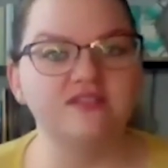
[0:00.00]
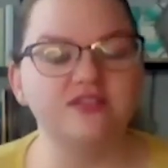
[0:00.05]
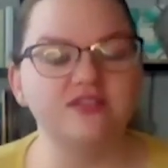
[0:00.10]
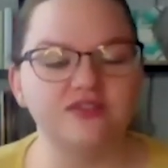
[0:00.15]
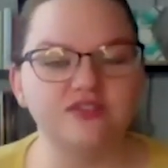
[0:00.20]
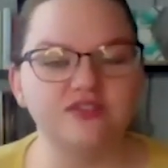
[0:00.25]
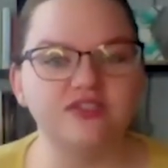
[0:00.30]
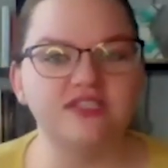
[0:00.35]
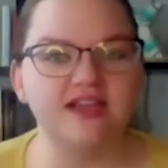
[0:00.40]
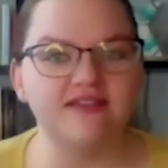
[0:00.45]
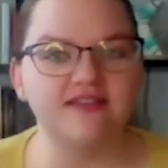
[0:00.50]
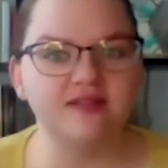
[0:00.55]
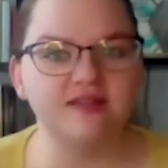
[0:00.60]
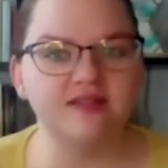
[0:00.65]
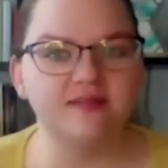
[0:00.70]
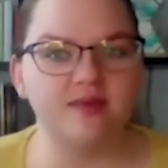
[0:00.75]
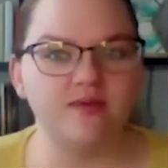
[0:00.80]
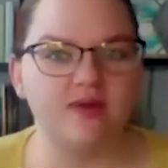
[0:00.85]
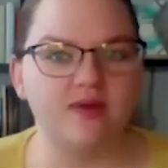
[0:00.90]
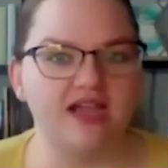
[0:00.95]
So you should
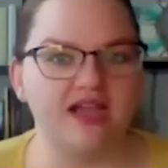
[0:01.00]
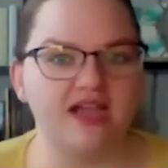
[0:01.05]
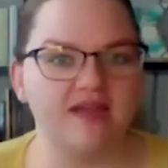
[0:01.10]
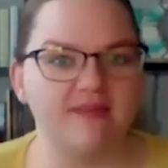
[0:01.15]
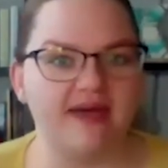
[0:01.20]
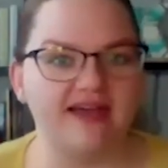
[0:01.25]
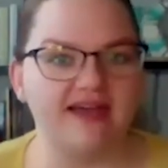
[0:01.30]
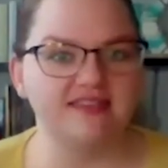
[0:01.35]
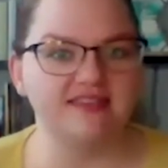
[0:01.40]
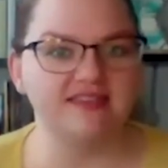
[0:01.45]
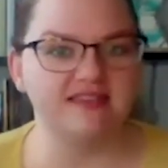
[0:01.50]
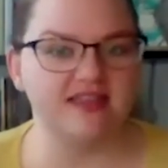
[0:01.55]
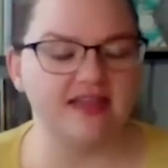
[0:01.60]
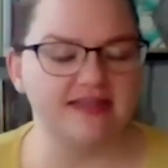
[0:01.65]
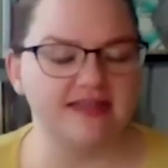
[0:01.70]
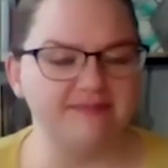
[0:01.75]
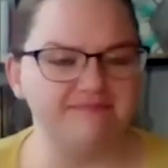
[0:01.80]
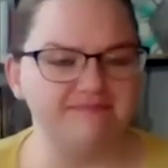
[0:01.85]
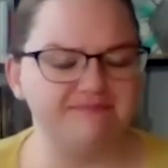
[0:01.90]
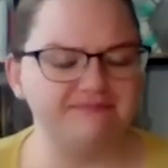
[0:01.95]
definitely be wearing a mask
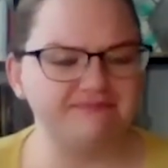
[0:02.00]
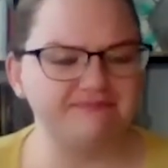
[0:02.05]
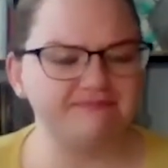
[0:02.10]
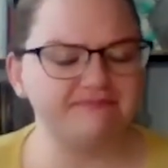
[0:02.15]
then.